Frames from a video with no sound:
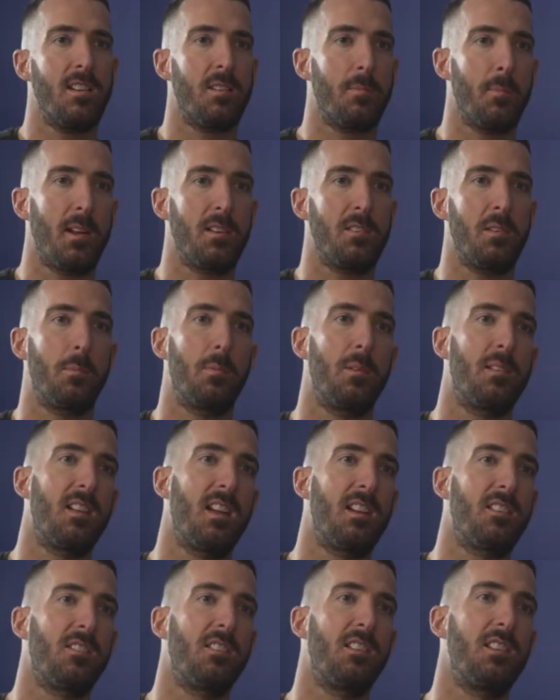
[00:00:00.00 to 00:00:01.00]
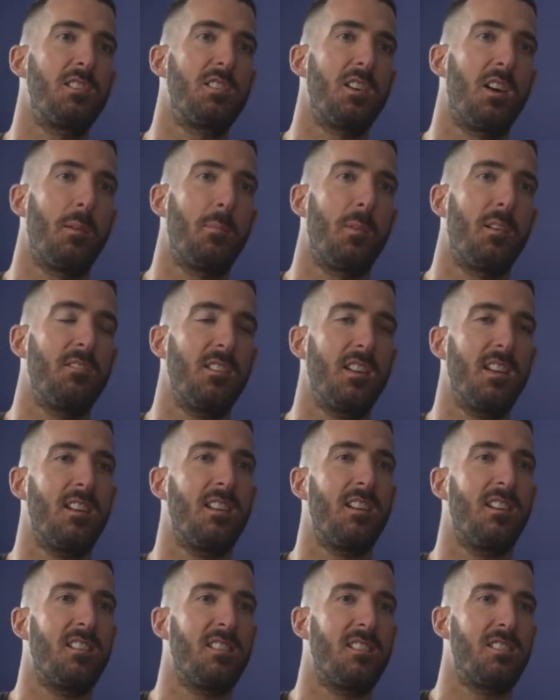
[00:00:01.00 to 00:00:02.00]
this mattress protector on a job, I
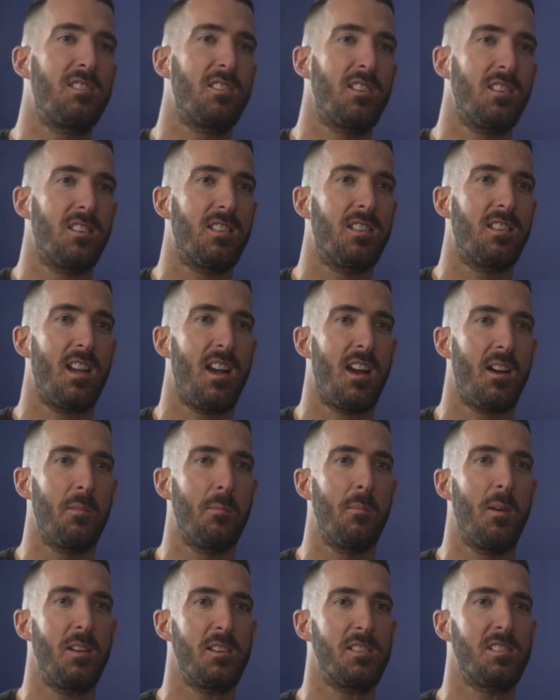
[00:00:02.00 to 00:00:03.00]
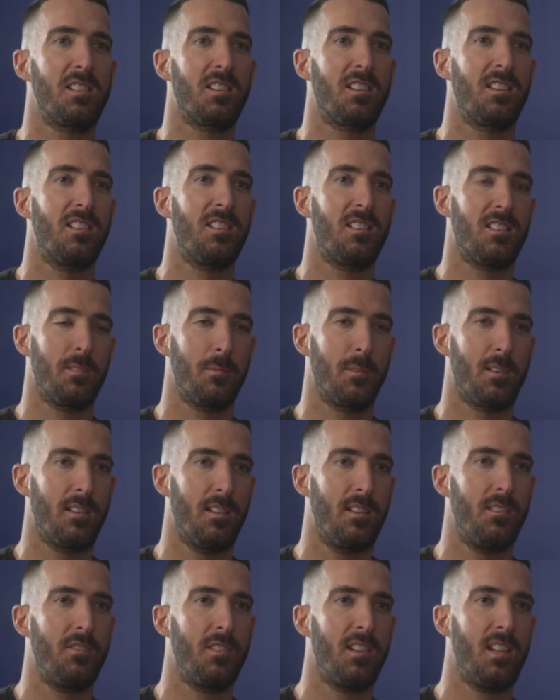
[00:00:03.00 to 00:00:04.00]
realised just how much the customers
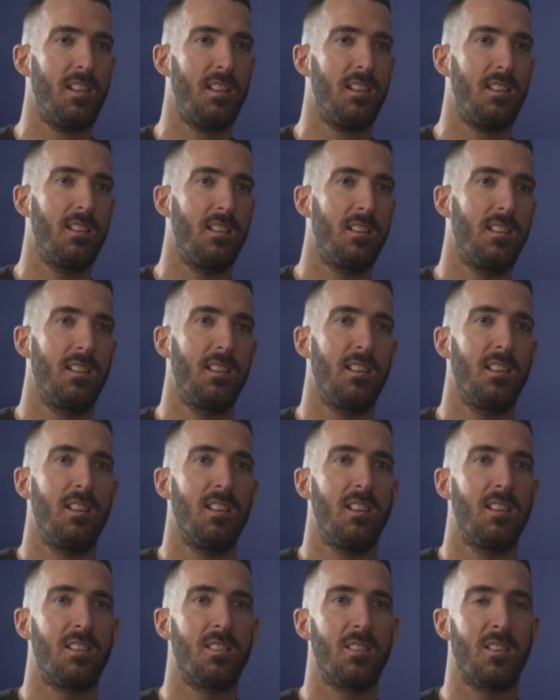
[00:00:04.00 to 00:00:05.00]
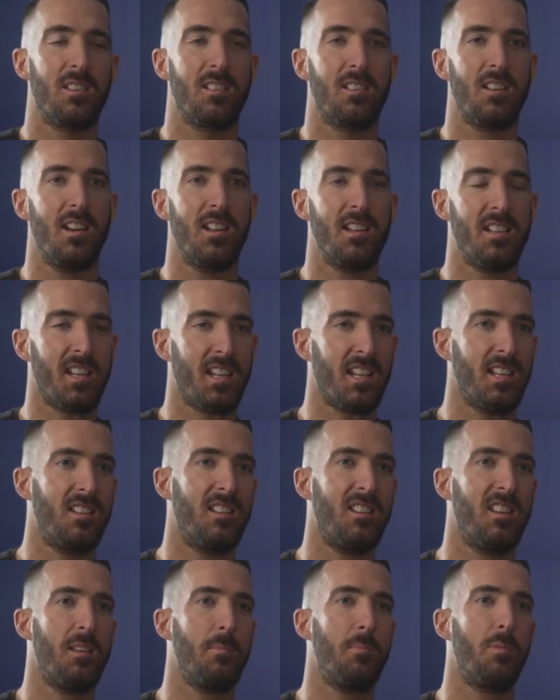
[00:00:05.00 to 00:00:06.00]
loved it. So I started digging
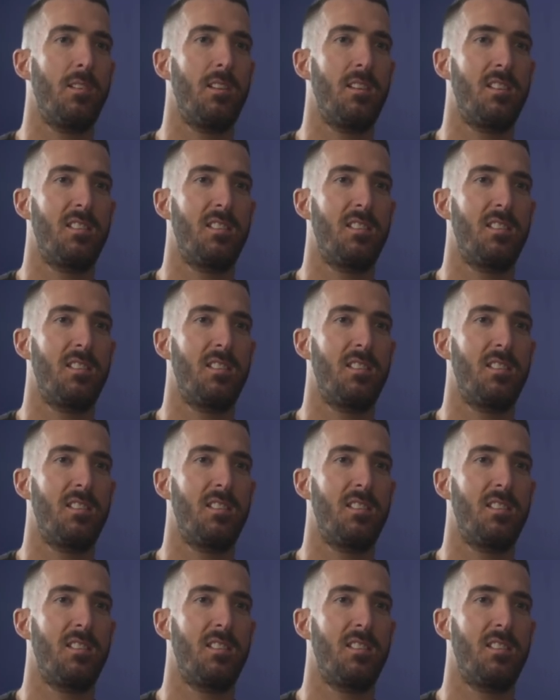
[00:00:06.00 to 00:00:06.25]
deeper and